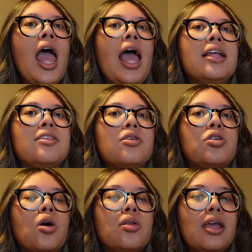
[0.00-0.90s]
And so
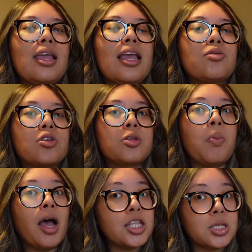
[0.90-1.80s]
Toadling is
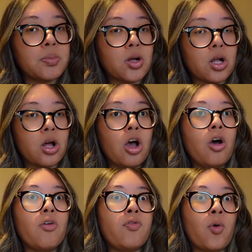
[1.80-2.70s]
responsible
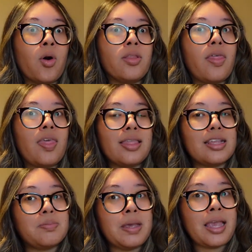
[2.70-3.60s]
for the thing
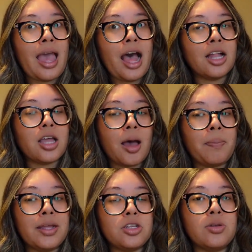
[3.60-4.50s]
that's being held up
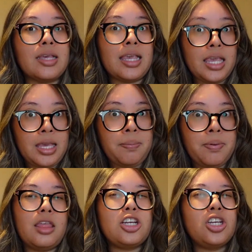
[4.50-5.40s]
into the keep
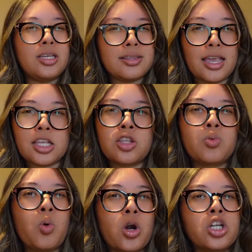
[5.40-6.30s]
that she is like
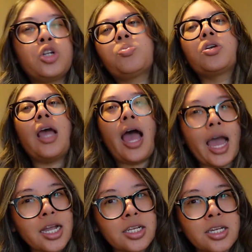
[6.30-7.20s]
sworn to
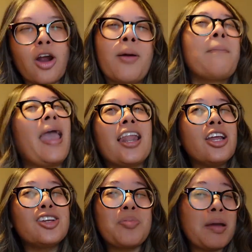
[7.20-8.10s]
protect, or
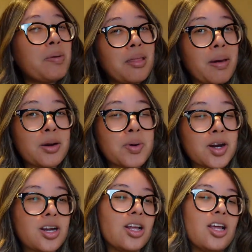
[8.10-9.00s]
manage might be the better
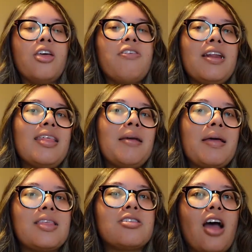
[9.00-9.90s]
word. The funny thing
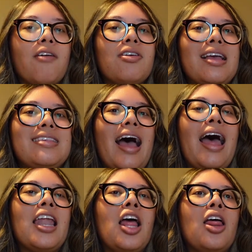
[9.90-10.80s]
about this novel is
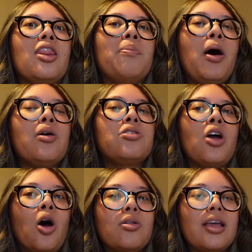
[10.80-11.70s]
that both
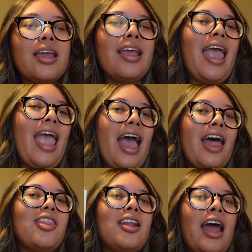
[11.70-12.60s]
Toadling
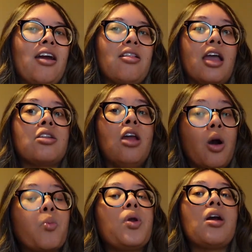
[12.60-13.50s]
and the knight are like,
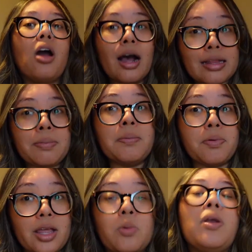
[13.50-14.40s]
no, we are ugly people.
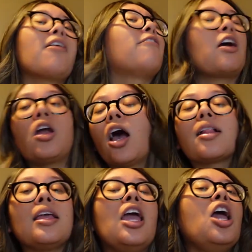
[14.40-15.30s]
Like, we are very
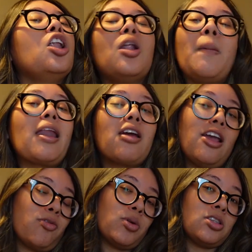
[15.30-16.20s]
ugly. No matter
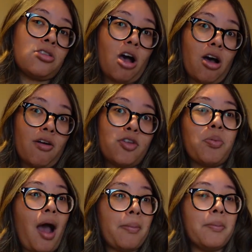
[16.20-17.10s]
if we solve the
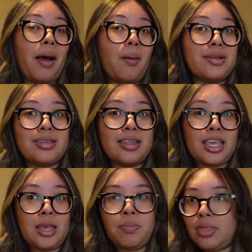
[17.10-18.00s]
problem about what's in the
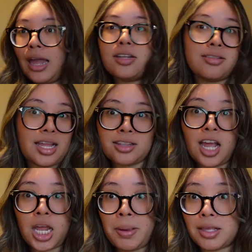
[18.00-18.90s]
keep, that's
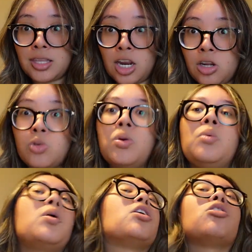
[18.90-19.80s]
not gonna make us heroes. We
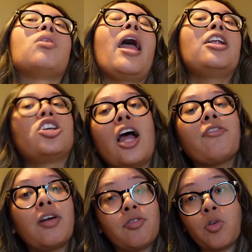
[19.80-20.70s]
will and shall
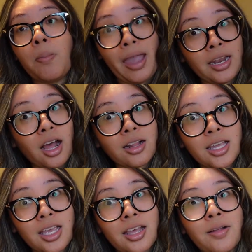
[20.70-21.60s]
forever remain
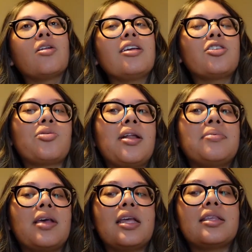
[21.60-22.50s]
ugly. Toadling straight up
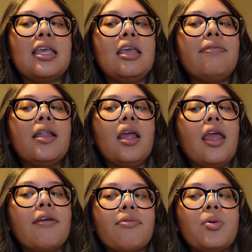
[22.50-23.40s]
says, even
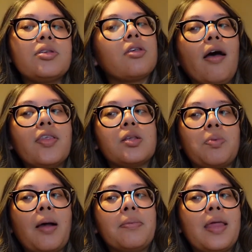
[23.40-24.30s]
if we solve this
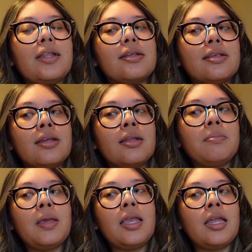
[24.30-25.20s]
problem, that doesn't
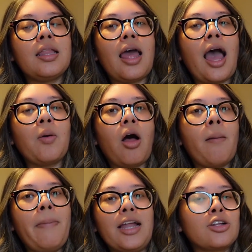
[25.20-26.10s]
mean that I will
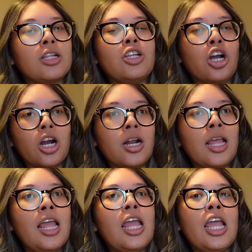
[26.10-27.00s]
magically turn
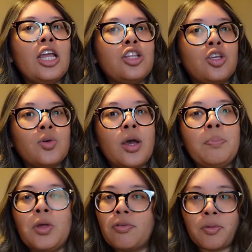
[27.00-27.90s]
into a
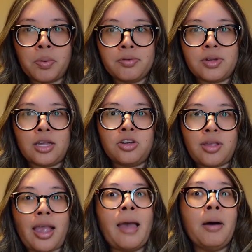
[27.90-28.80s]
beautiful princess. She's
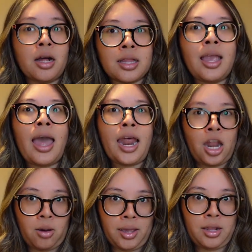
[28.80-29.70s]
like, I'm ugly and I know